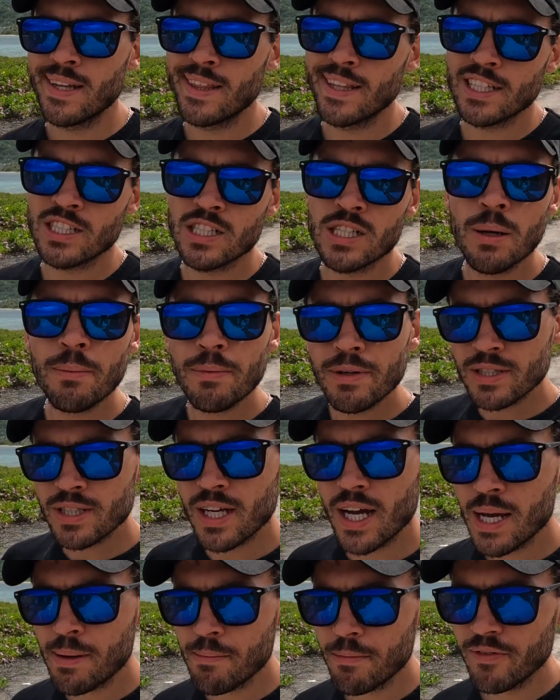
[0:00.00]
in the
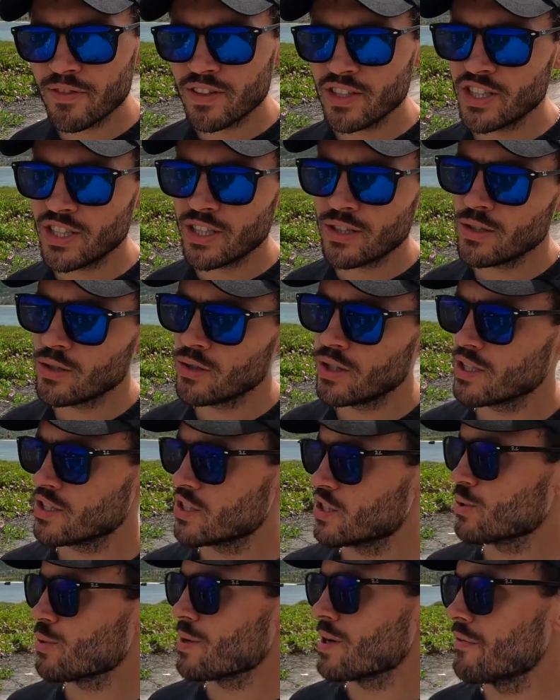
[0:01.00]
summertime of this year,
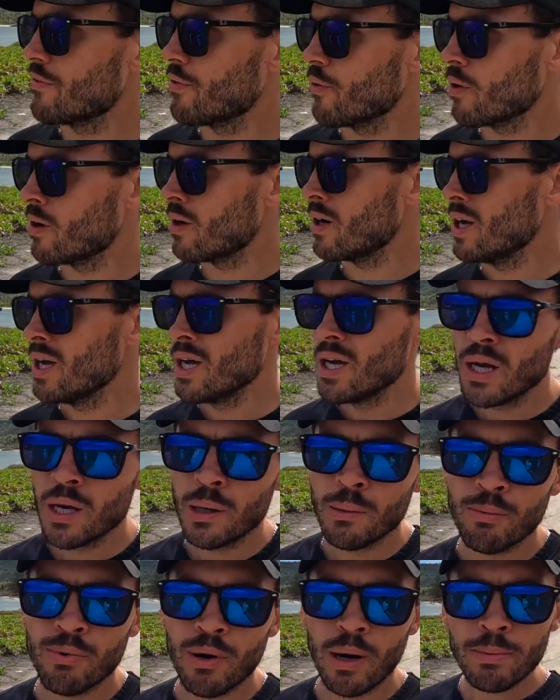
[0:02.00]
2024.
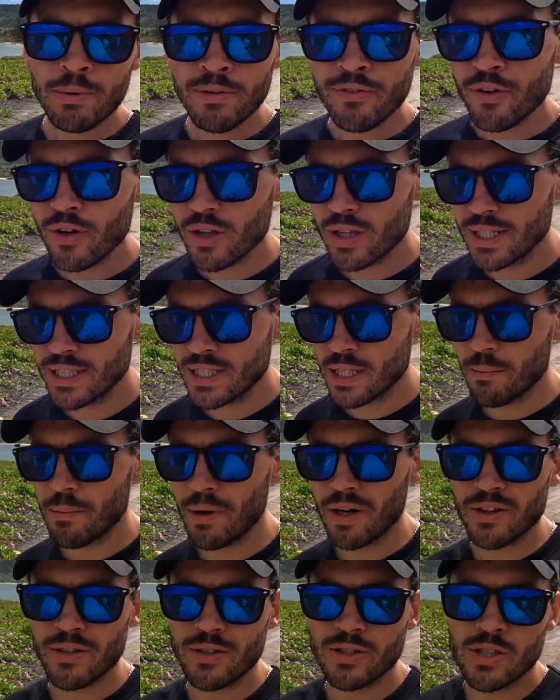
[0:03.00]
Probably for at least a
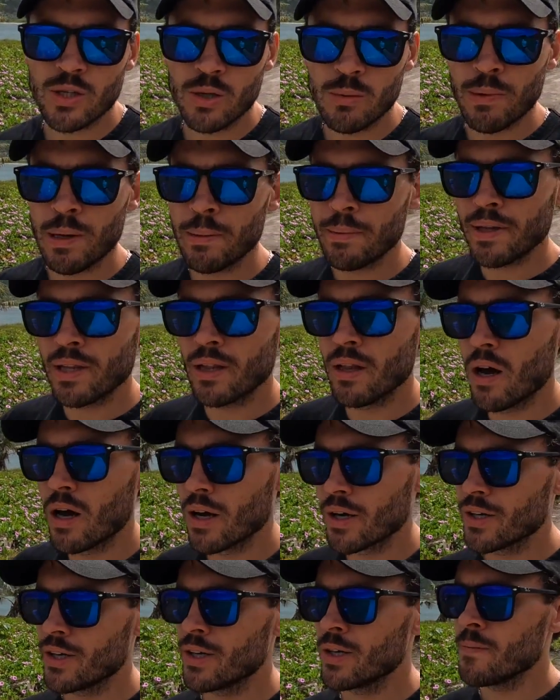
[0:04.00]
month or so, maybe
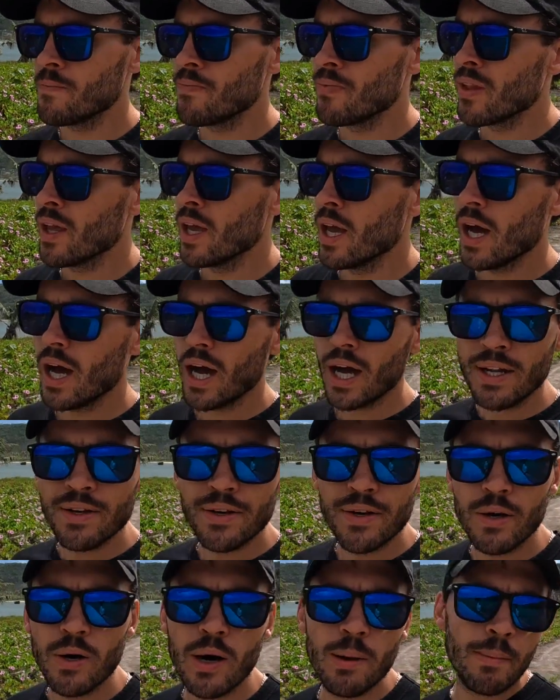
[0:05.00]
longer. I
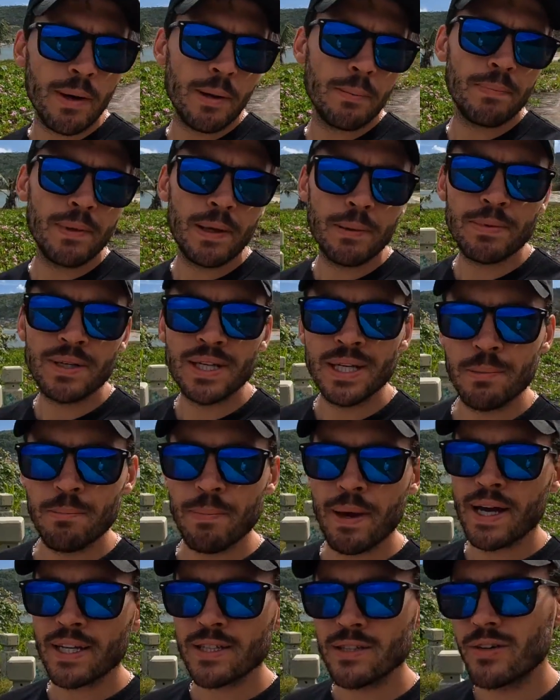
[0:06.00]
don't know, I might be able to
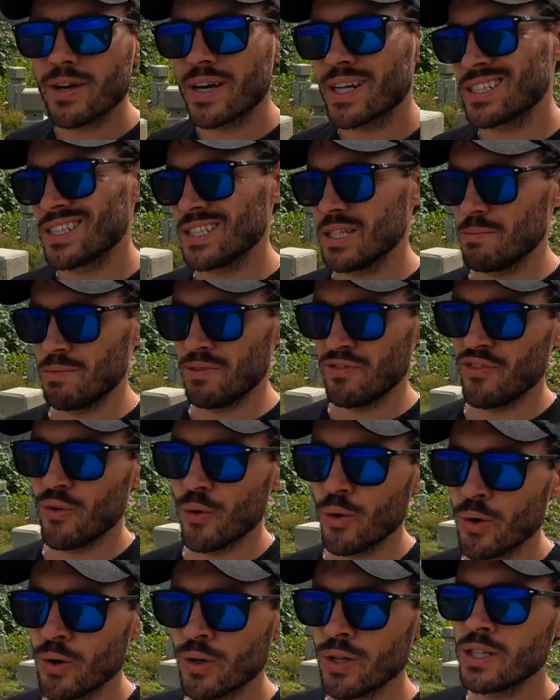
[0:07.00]
get back there actually
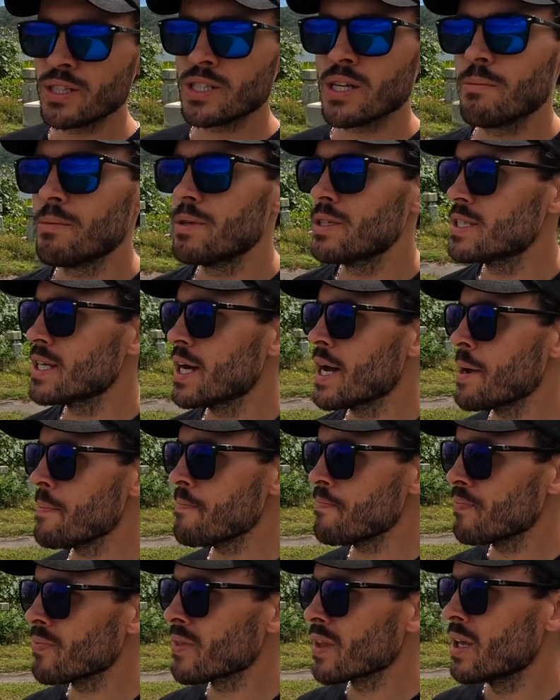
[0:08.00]
before the summertime.